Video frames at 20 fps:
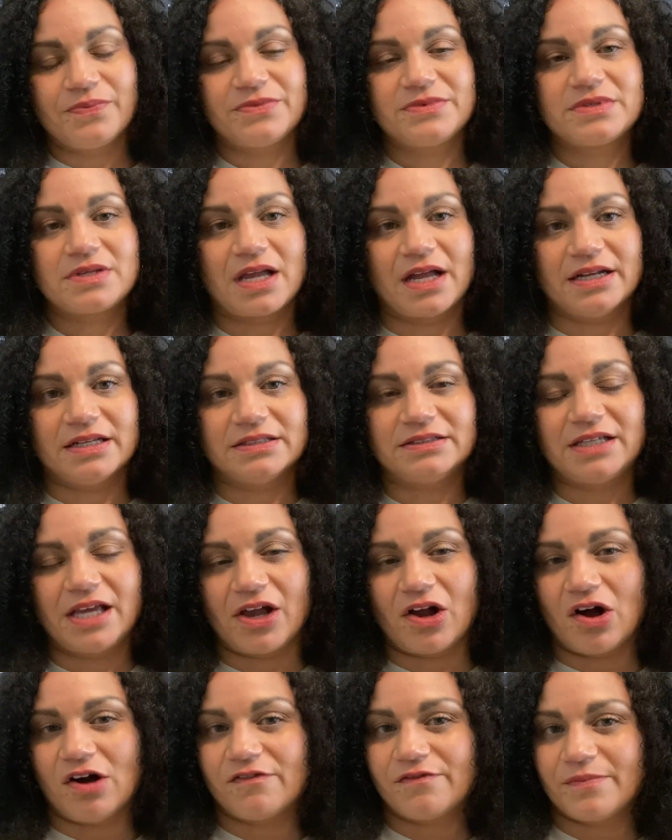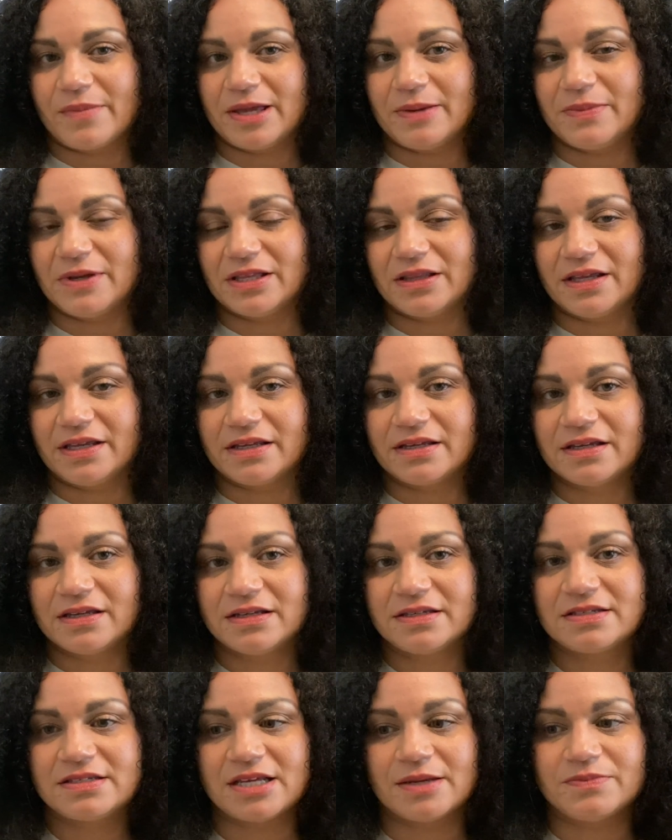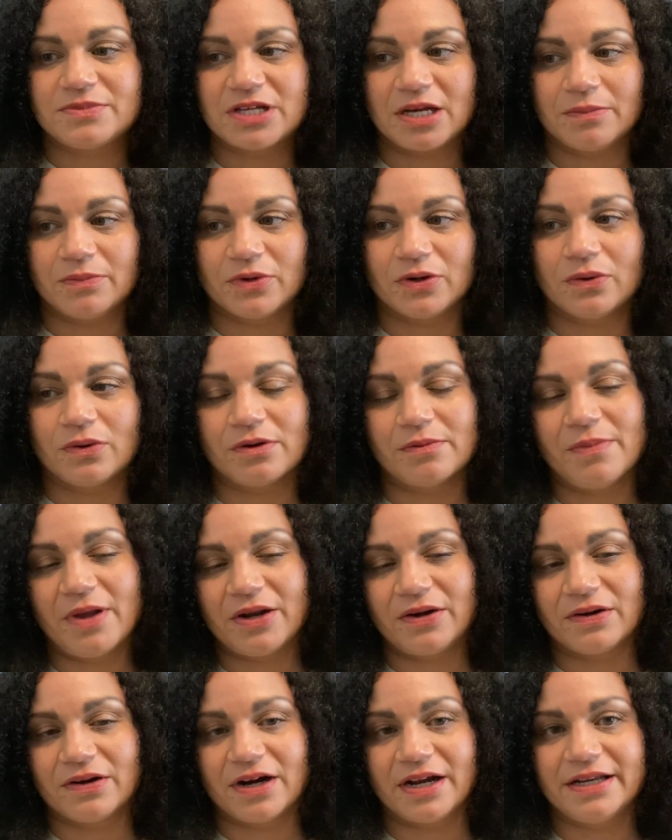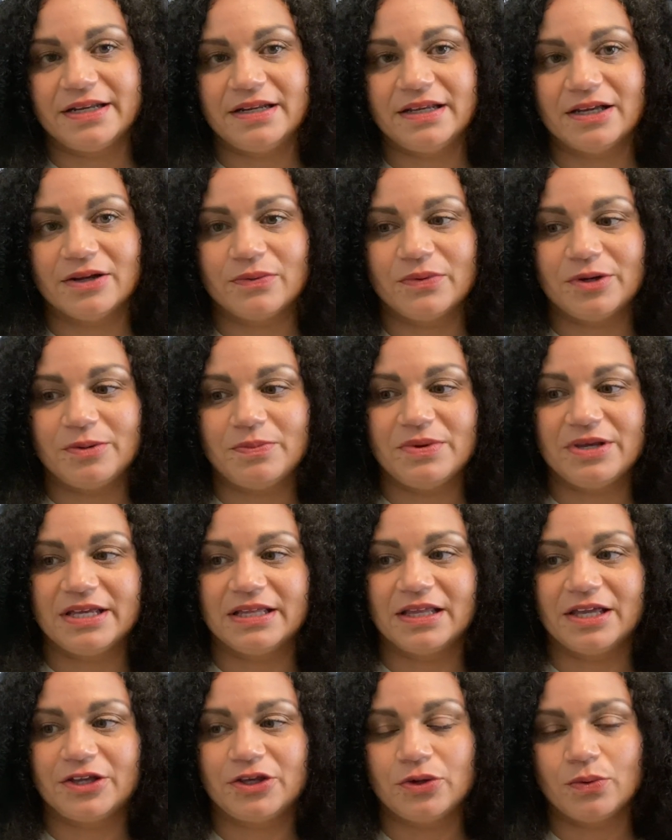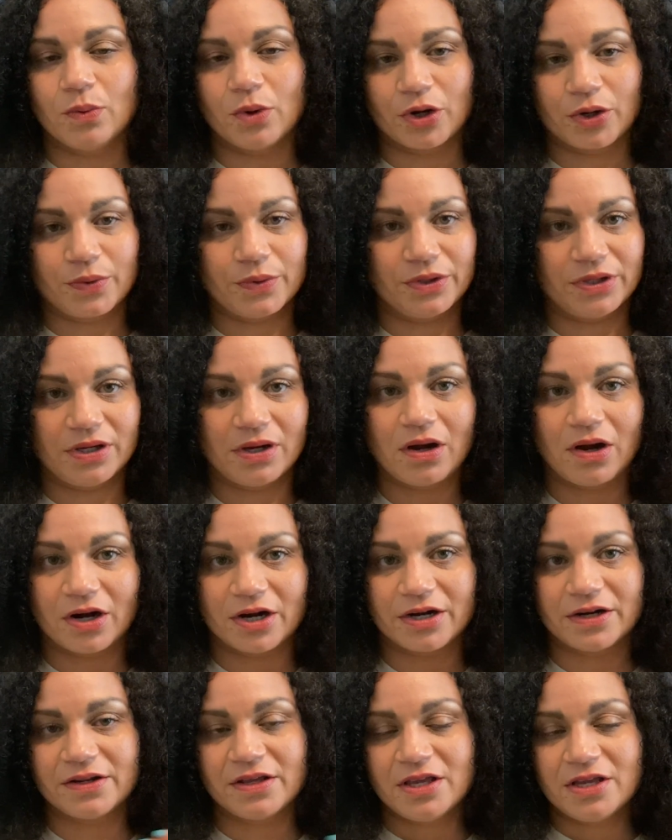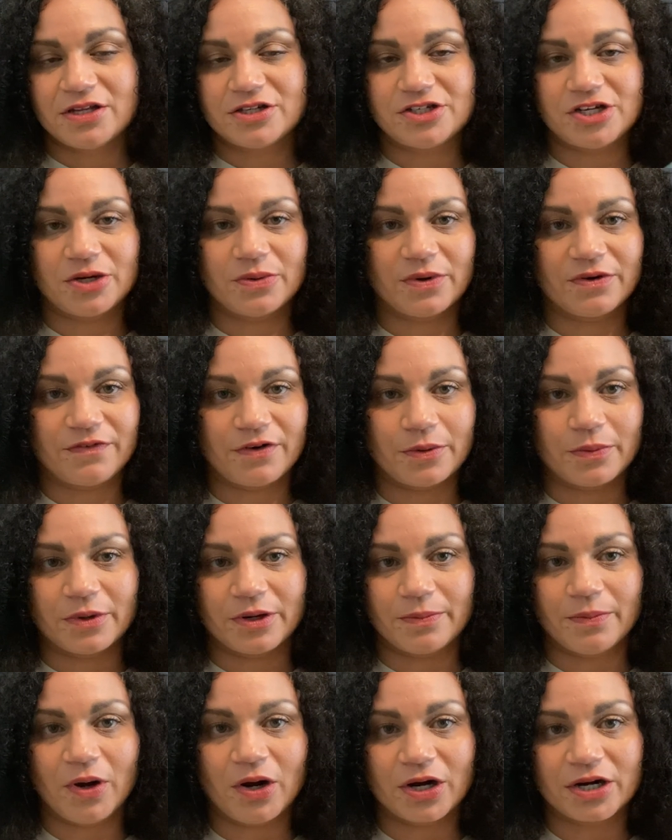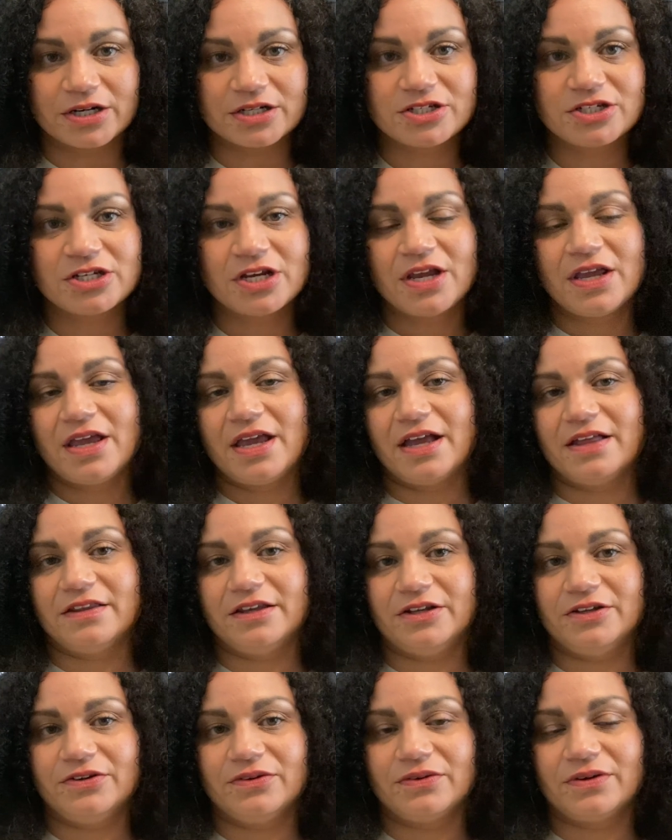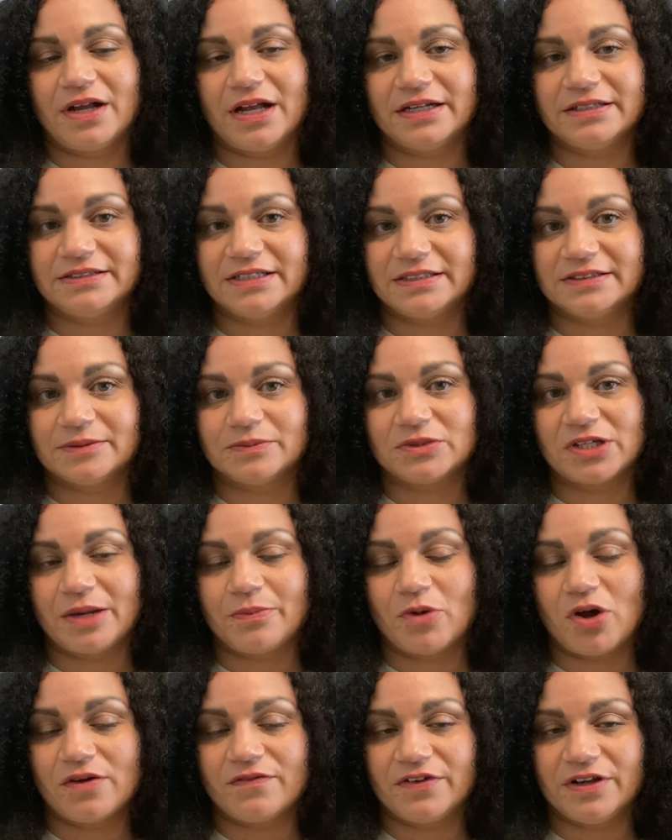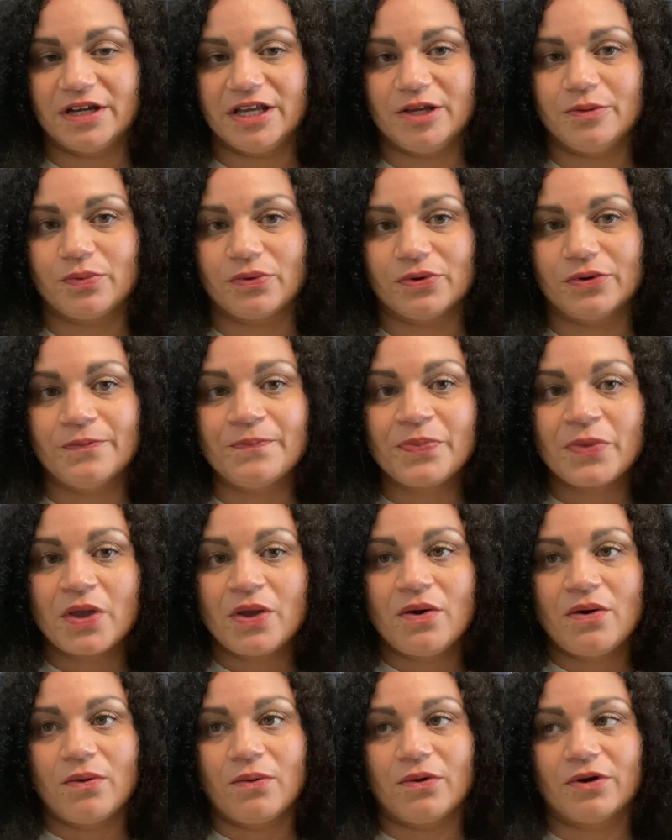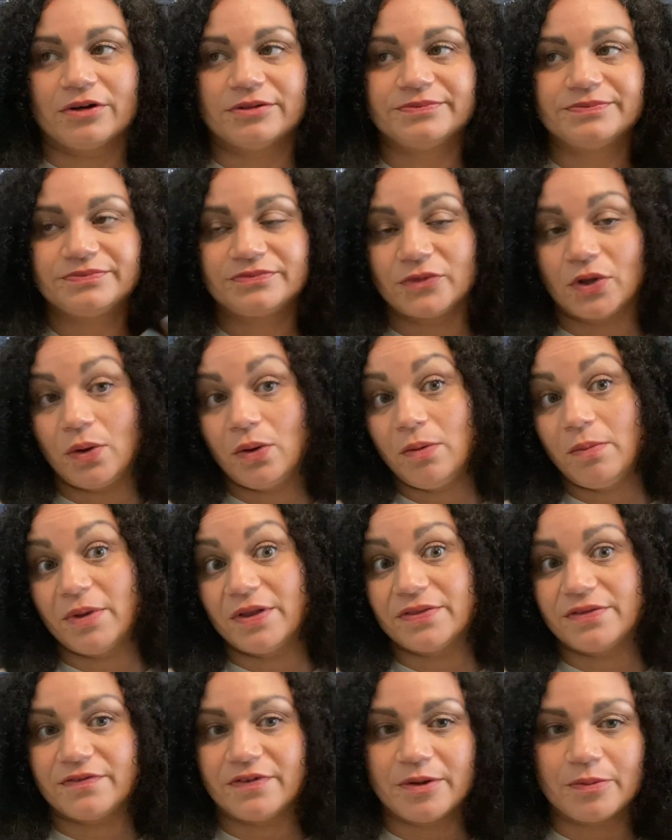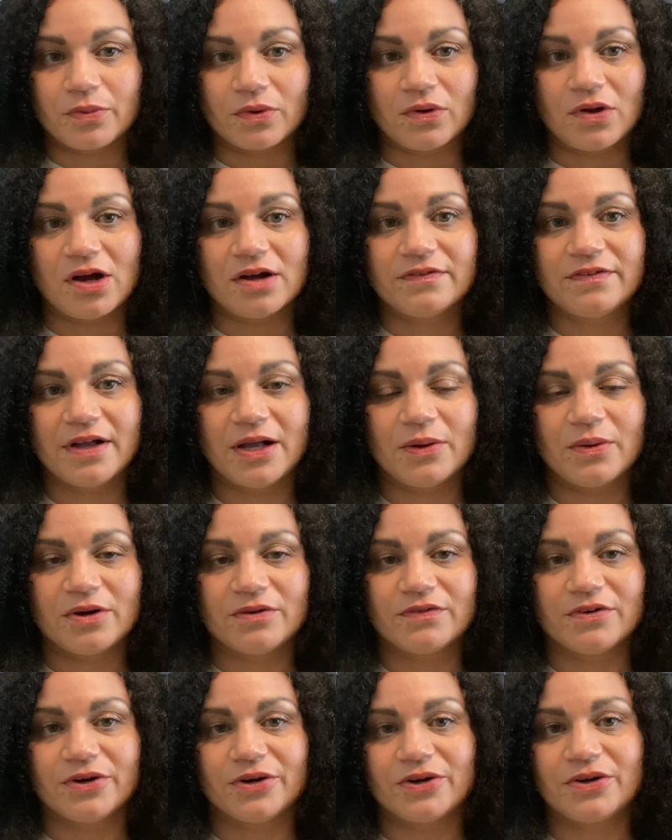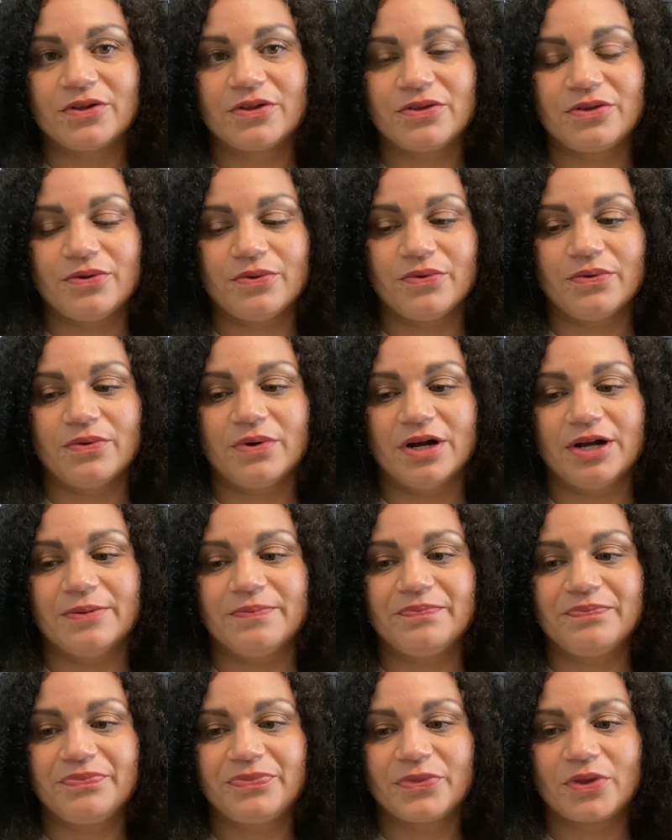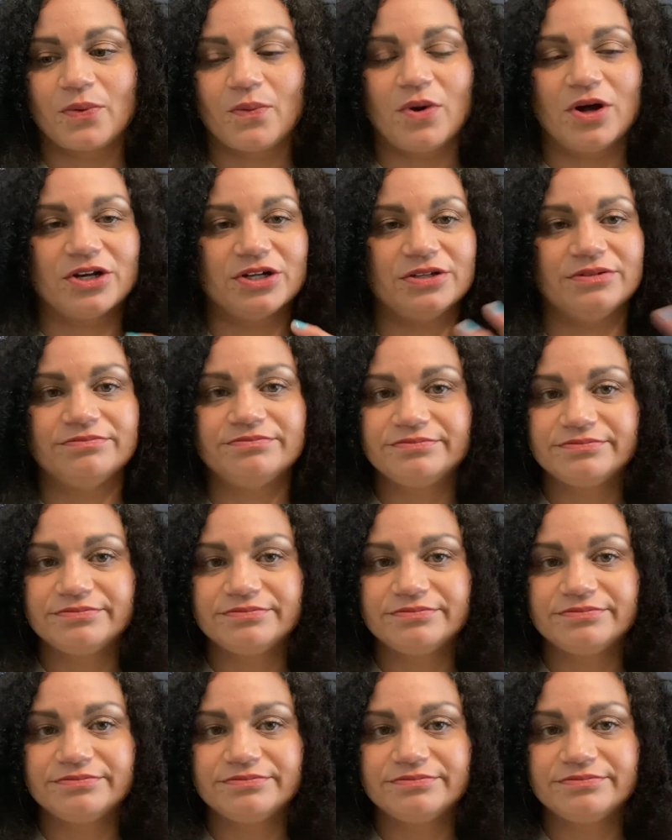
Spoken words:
kind of take off maybe like September. Or a better idea would be like you work really hard January, February, March, and then you kind of take some time off in April, or the whole month of April off, however you want to